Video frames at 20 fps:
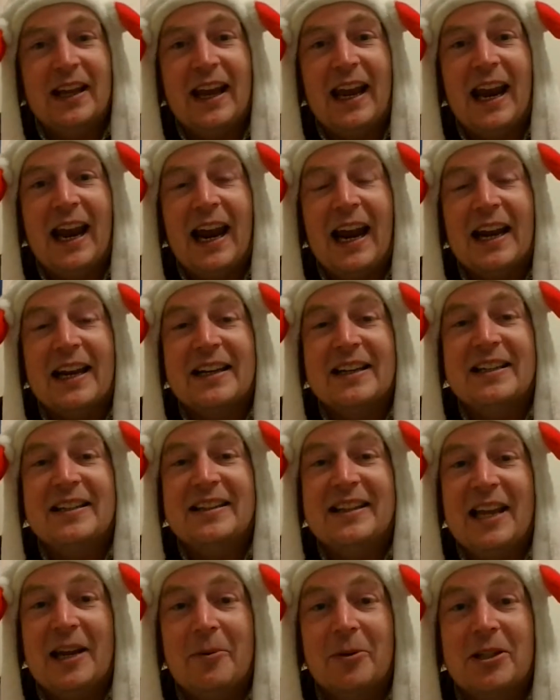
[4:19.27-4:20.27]
And
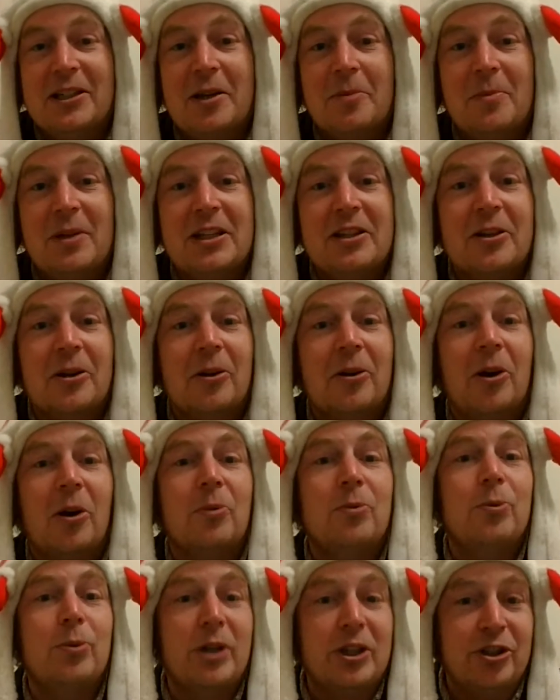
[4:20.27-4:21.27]
they would give me their
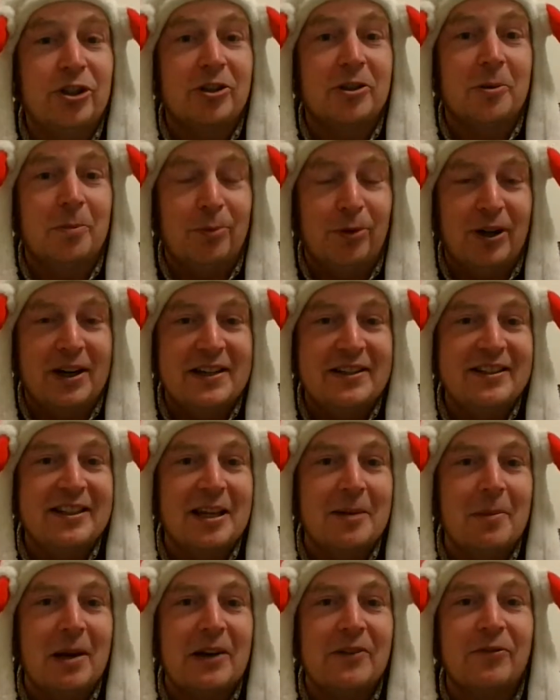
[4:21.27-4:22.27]
original price
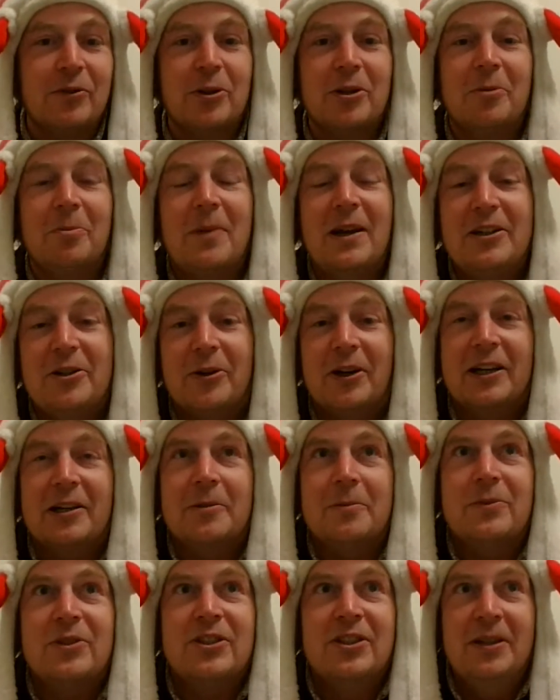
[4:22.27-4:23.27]
they made for their menu
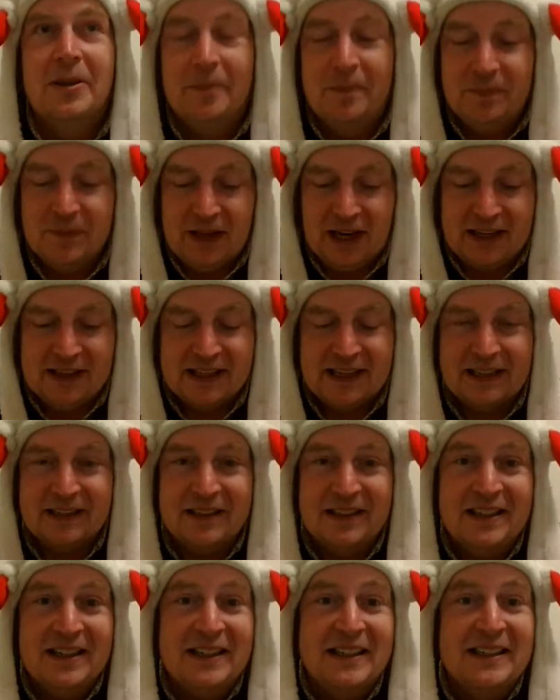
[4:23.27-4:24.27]
items. And
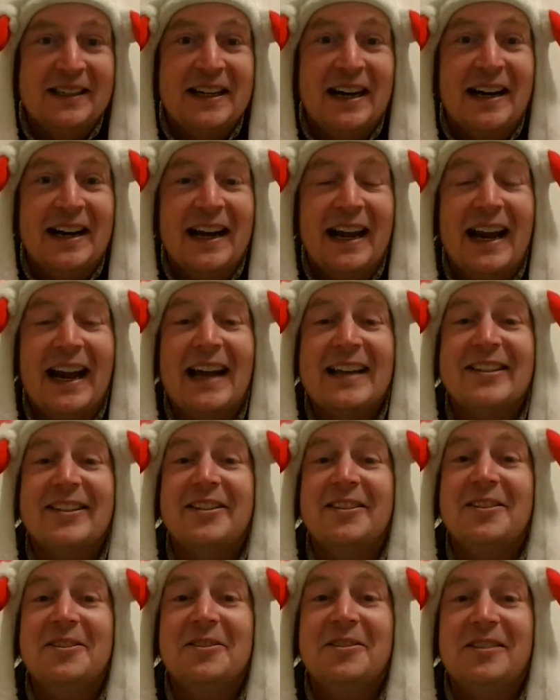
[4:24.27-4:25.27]
then as a
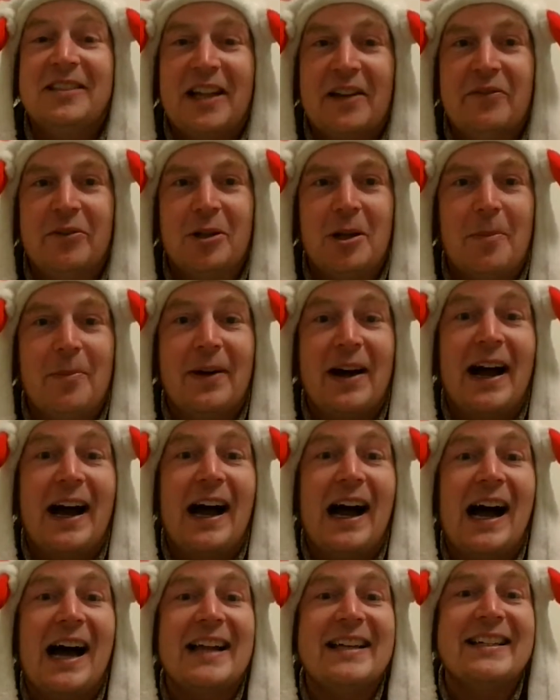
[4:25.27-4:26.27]
little level up
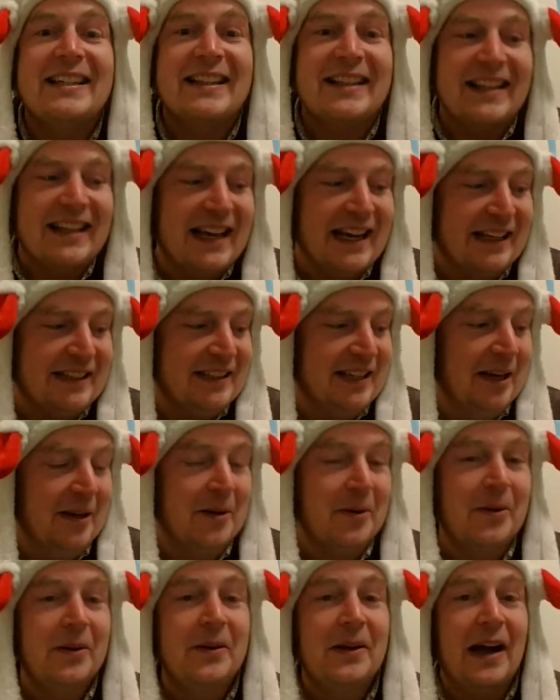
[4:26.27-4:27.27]
onto that,
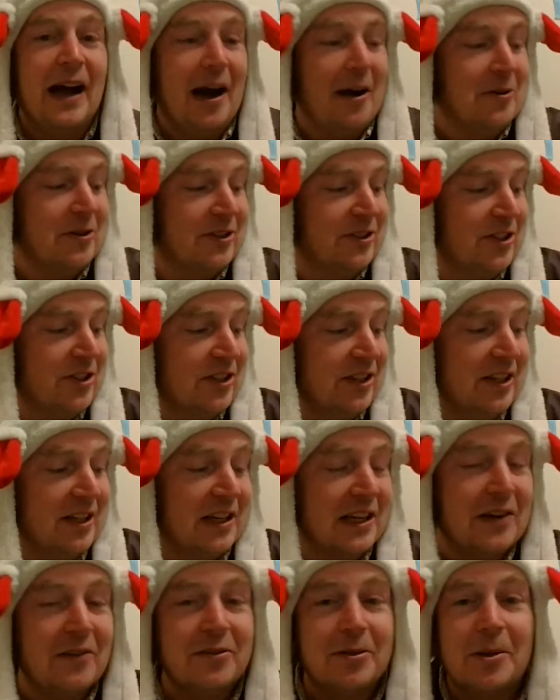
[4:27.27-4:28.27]
I was just going to
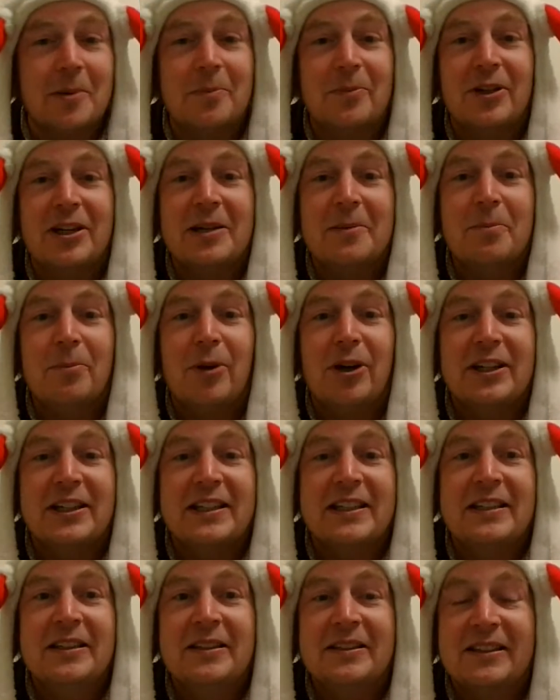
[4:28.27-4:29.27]
give them like
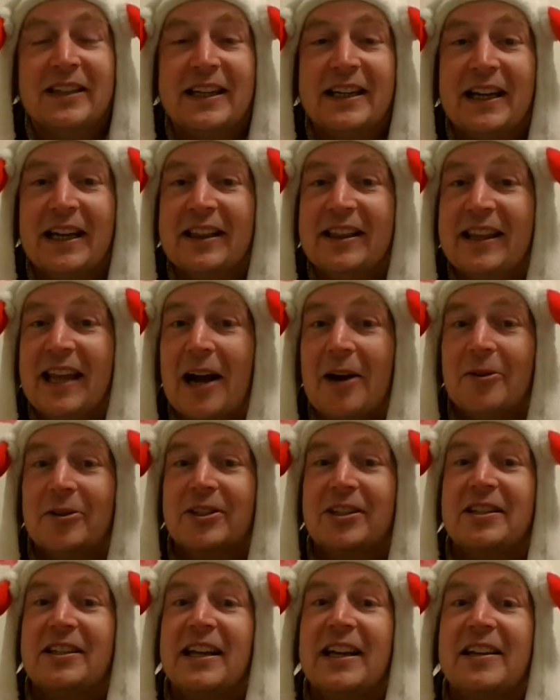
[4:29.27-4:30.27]
money, like
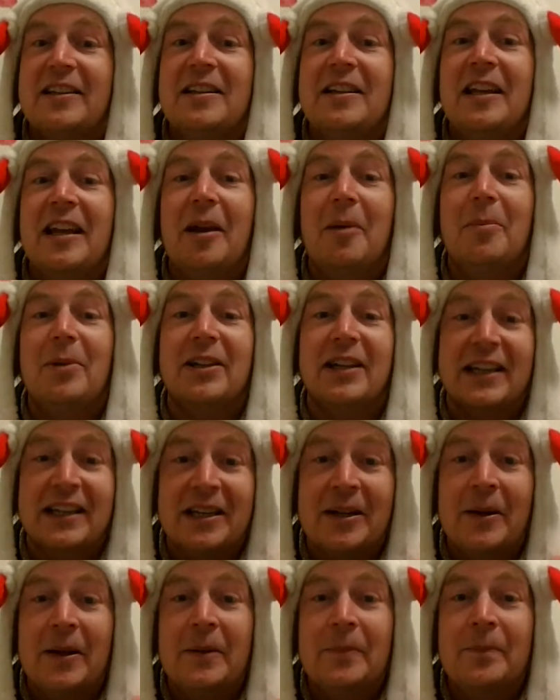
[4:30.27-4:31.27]
1,000 yen, and be like,